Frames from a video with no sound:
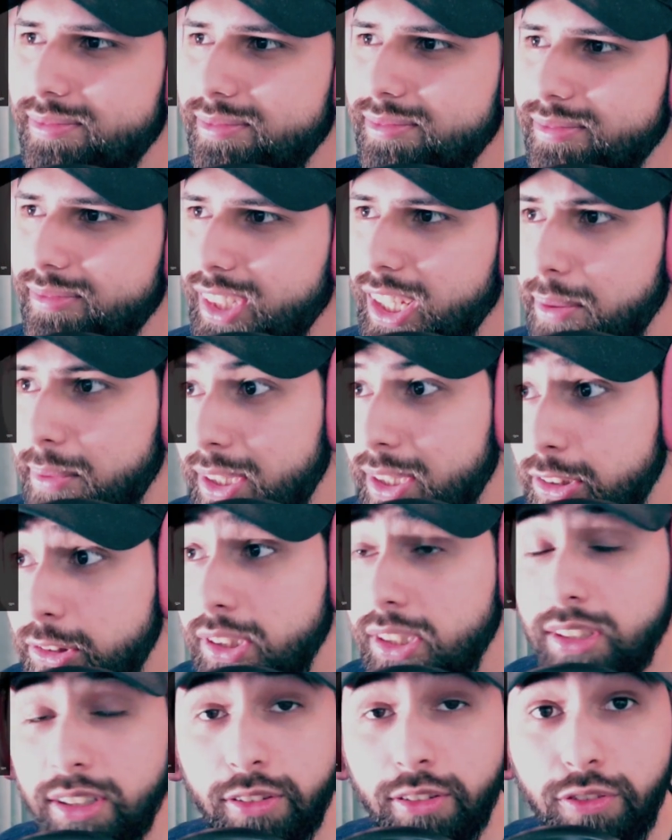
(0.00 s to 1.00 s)
Damn, he
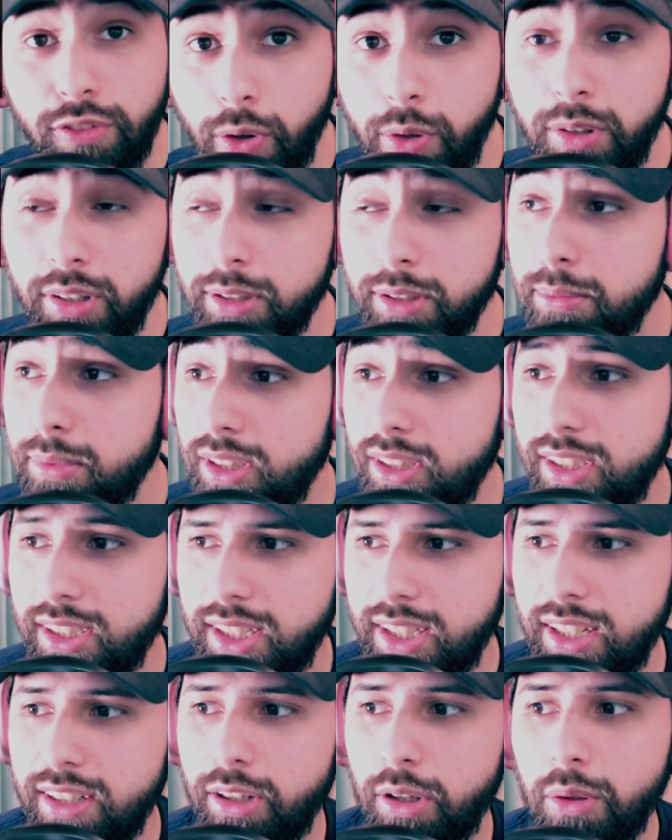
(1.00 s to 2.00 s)
drinking a forty, bro. He
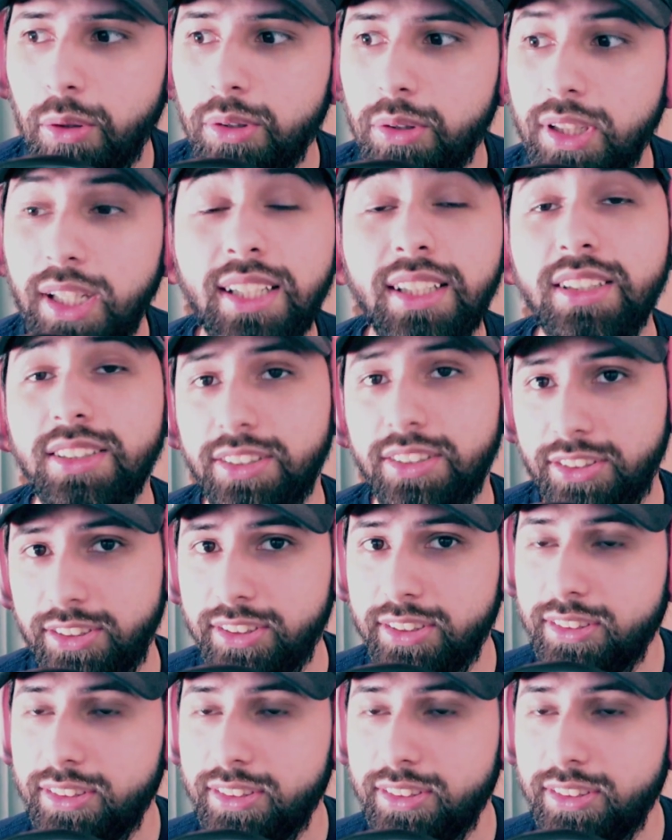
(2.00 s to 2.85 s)
got Old English.